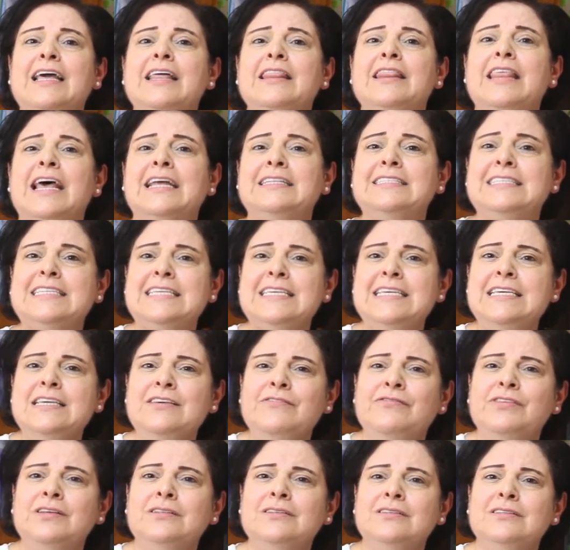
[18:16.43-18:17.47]
that
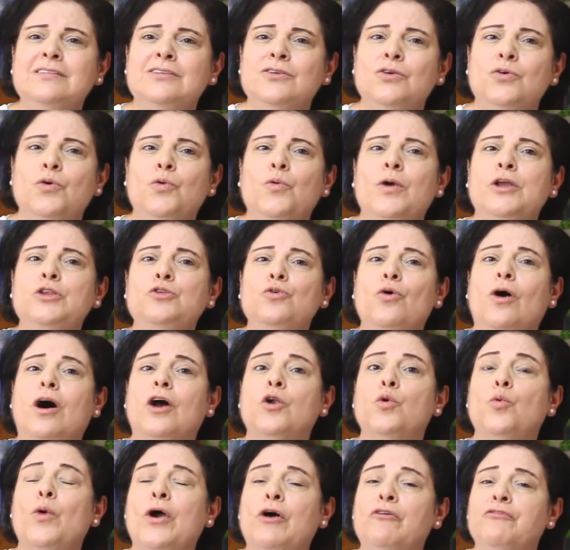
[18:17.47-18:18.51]
even when you are
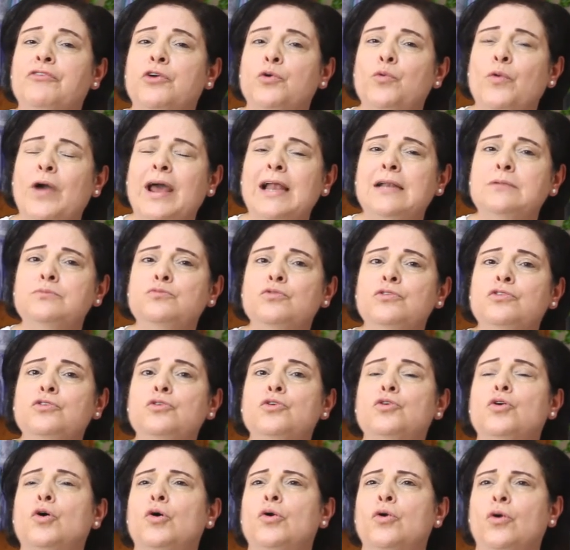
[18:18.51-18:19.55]
overwhelmed with
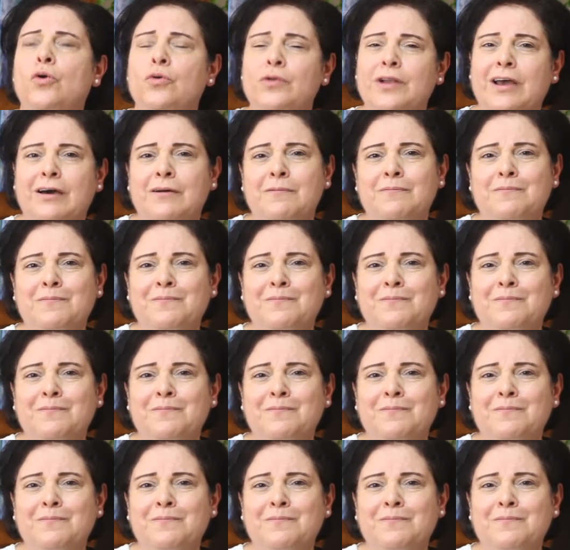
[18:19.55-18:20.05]
your corona,